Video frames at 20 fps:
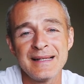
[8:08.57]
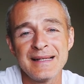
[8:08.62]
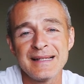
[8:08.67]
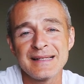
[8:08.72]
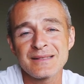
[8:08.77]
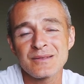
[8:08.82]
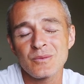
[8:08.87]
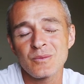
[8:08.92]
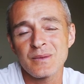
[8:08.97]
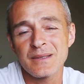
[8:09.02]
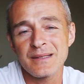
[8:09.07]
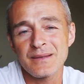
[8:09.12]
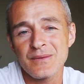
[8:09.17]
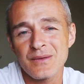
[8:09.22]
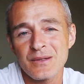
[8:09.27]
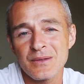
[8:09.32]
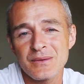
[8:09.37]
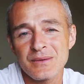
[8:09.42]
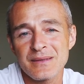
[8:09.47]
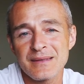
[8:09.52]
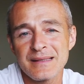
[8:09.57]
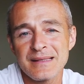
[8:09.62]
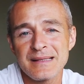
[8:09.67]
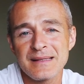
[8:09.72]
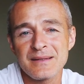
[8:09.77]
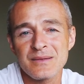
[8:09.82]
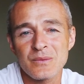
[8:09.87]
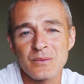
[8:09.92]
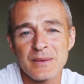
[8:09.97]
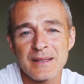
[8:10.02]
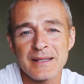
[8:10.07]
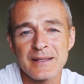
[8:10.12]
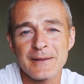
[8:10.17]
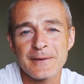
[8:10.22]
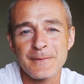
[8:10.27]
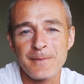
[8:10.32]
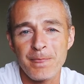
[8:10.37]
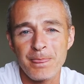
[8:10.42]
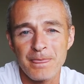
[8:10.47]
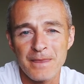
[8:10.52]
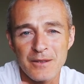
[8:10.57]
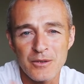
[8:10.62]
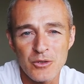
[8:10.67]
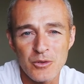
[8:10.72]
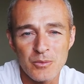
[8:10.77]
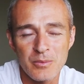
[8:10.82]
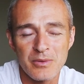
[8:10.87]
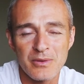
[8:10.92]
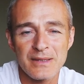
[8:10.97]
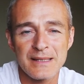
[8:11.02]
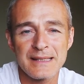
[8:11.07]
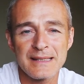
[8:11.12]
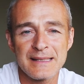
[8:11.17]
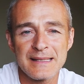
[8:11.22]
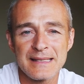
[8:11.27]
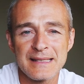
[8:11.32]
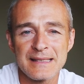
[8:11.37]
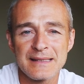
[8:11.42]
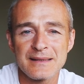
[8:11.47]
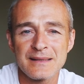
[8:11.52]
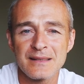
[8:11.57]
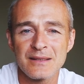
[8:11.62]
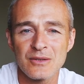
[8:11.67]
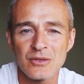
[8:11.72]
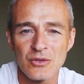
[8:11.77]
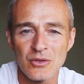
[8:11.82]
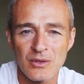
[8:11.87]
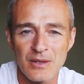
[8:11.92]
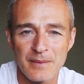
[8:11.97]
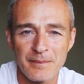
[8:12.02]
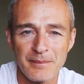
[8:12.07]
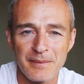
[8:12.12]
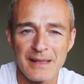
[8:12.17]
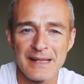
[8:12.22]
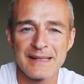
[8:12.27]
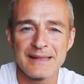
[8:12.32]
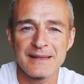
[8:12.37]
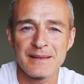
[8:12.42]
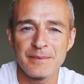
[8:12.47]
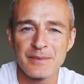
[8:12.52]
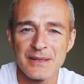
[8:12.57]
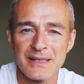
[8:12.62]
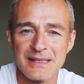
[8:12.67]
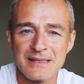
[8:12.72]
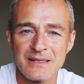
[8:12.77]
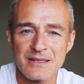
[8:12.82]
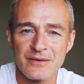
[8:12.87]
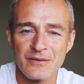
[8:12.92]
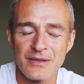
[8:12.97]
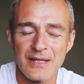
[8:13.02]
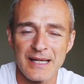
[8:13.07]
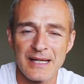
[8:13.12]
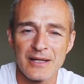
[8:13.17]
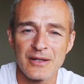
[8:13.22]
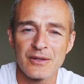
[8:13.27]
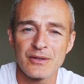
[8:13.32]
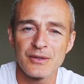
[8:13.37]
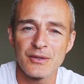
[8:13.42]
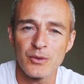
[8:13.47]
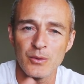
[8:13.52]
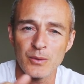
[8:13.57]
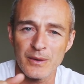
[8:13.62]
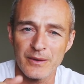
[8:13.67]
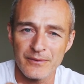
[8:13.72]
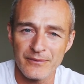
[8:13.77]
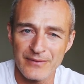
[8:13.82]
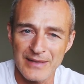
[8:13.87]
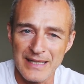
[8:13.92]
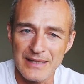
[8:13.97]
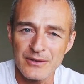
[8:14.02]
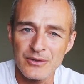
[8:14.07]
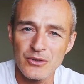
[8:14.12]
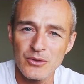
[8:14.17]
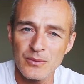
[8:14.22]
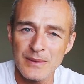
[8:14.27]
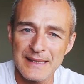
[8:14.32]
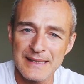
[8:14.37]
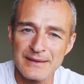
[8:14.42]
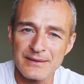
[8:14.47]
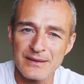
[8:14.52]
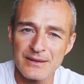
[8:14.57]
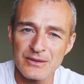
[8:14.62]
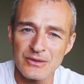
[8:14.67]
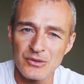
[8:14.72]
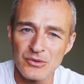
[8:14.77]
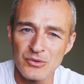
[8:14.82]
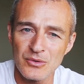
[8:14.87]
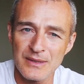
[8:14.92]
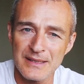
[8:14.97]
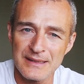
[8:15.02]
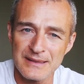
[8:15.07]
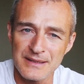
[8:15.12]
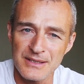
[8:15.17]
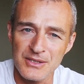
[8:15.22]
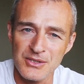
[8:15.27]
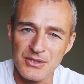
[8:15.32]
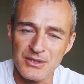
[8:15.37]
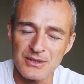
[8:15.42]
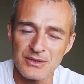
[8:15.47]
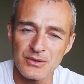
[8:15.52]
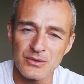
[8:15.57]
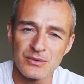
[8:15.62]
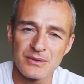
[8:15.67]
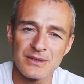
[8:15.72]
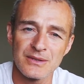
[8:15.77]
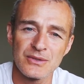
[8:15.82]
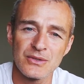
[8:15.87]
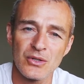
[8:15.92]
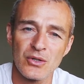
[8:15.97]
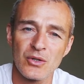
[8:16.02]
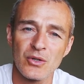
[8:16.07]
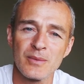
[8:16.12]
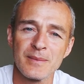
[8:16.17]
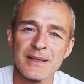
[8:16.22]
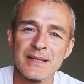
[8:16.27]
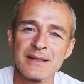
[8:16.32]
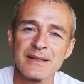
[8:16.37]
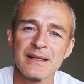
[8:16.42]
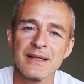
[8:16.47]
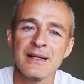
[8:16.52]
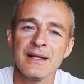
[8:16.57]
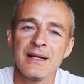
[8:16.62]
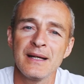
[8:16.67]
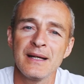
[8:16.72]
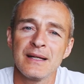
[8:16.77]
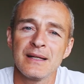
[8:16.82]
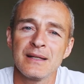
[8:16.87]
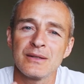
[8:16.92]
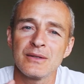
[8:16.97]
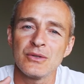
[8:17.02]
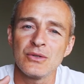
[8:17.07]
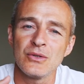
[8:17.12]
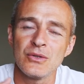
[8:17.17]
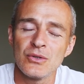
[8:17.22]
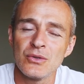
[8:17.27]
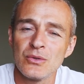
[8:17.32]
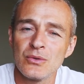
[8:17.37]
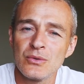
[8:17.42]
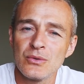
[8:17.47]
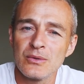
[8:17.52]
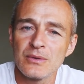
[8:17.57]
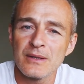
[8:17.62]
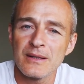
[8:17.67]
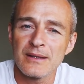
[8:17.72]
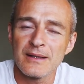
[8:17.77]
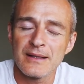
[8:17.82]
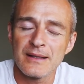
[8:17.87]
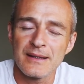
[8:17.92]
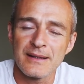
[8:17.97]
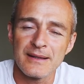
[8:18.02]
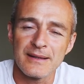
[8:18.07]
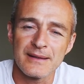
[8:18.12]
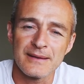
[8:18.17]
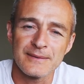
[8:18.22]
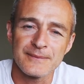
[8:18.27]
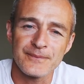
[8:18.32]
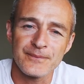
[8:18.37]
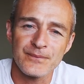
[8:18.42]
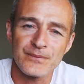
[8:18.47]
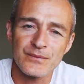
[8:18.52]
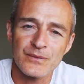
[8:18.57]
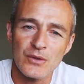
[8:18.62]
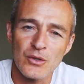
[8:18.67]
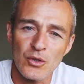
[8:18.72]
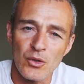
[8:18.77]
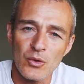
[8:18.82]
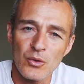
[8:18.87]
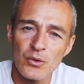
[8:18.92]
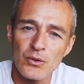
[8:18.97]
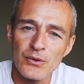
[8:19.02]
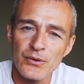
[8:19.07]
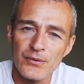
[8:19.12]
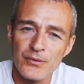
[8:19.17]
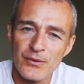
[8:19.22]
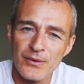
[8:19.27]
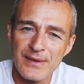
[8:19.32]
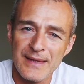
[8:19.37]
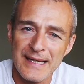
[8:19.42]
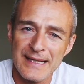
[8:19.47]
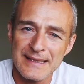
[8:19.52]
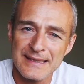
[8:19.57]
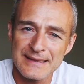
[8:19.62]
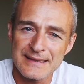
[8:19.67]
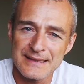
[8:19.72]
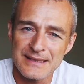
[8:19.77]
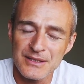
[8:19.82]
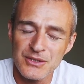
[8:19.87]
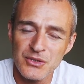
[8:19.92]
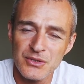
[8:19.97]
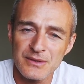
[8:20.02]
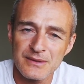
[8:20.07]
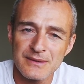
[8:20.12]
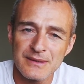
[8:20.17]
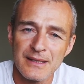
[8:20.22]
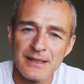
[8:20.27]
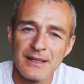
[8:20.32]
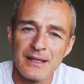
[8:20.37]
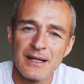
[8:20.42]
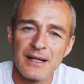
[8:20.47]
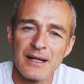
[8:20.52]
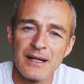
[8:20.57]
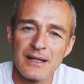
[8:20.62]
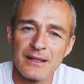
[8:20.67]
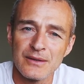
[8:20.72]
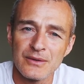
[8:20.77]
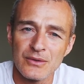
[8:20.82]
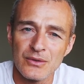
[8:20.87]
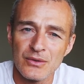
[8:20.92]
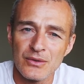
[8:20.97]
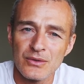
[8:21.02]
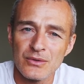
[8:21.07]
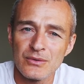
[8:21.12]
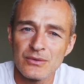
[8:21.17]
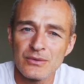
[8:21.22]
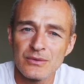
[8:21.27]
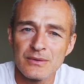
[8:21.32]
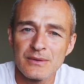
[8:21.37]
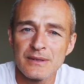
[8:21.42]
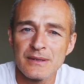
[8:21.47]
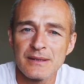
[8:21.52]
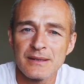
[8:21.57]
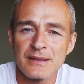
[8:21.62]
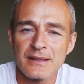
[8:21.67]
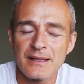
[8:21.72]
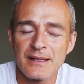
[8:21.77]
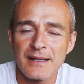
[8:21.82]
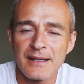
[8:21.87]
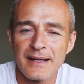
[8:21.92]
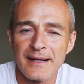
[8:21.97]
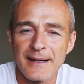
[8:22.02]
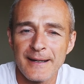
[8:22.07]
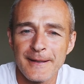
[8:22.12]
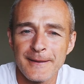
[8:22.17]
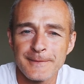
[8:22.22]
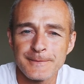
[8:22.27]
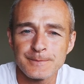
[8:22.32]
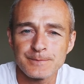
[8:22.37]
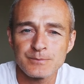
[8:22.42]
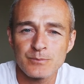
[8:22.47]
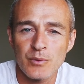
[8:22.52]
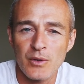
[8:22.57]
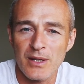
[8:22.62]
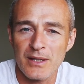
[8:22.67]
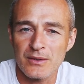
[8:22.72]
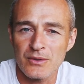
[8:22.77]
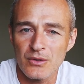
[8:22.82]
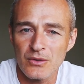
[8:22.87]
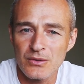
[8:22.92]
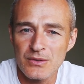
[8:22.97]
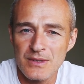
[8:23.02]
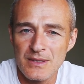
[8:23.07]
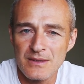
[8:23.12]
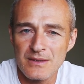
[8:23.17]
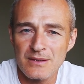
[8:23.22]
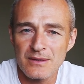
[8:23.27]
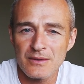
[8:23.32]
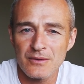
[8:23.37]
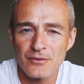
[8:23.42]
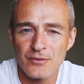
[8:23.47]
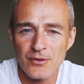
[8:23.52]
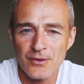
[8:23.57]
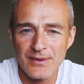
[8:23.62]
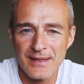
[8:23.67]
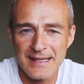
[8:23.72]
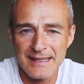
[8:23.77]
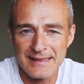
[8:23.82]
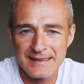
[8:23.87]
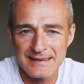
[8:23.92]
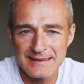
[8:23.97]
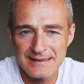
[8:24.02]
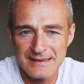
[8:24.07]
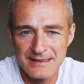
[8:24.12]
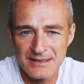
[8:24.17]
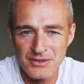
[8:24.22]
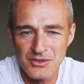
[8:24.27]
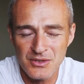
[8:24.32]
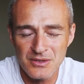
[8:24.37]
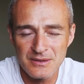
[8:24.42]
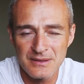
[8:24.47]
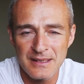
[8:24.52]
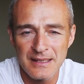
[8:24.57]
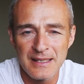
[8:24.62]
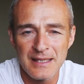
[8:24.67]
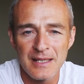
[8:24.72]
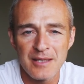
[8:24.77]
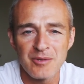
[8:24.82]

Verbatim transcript: It's one of those things where you bring it in, you combine the plans of care, you evaluate the new condition, you determine new uh, goals for that condition, a new um, prognosis for that condition.